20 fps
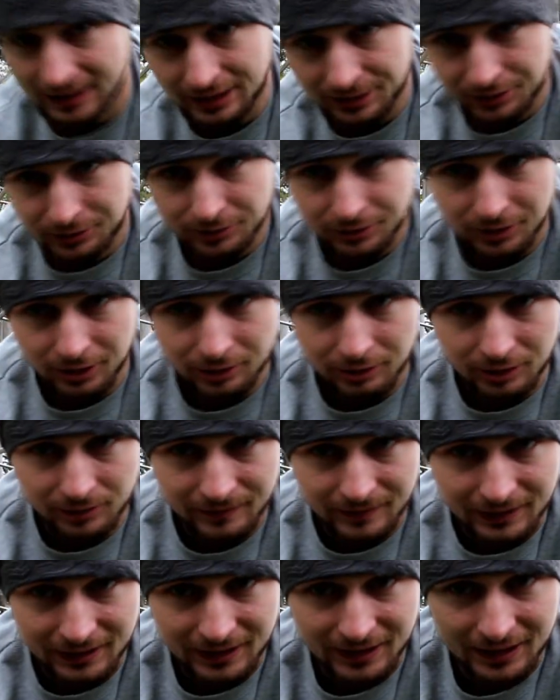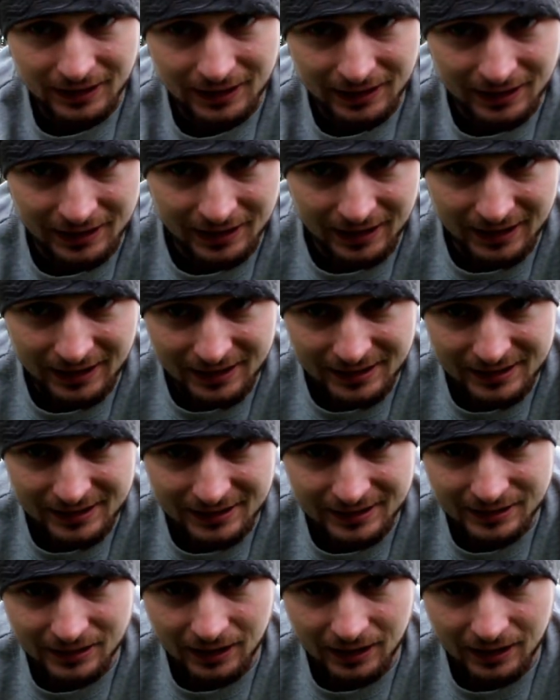going to go over there and hang,